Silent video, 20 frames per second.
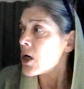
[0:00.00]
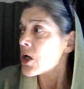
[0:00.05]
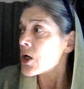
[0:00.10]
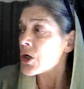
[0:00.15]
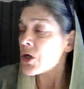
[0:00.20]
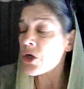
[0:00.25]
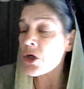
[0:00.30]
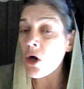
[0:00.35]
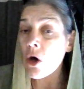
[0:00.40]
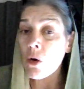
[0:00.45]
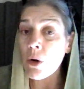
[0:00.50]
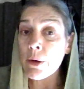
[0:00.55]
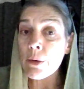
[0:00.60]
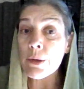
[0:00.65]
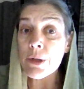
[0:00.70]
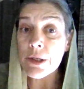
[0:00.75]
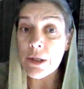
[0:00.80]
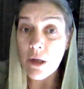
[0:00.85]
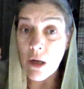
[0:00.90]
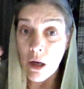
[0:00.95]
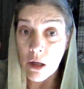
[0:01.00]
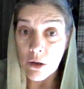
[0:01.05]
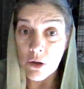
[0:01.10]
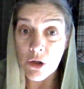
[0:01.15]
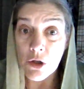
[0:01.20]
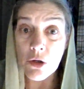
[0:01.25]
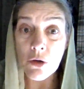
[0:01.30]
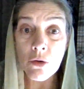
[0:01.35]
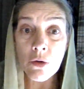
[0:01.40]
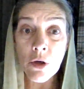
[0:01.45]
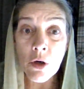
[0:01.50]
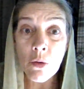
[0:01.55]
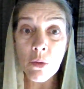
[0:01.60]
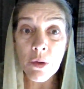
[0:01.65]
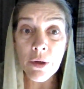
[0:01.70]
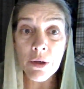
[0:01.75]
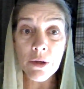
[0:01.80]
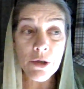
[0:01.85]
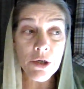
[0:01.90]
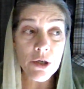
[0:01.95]
So it was, do you know where
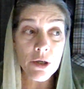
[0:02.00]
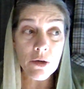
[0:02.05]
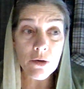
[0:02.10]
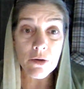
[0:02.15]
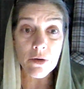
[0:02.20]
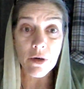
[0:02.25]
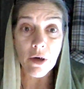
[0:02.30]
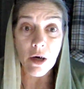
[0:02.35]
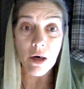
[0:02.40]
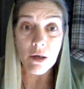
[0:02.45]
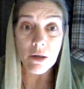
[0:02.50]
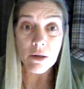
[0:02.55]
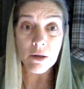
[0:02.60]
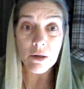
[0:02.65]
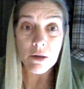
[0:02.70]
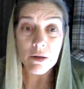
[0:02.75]
your children are?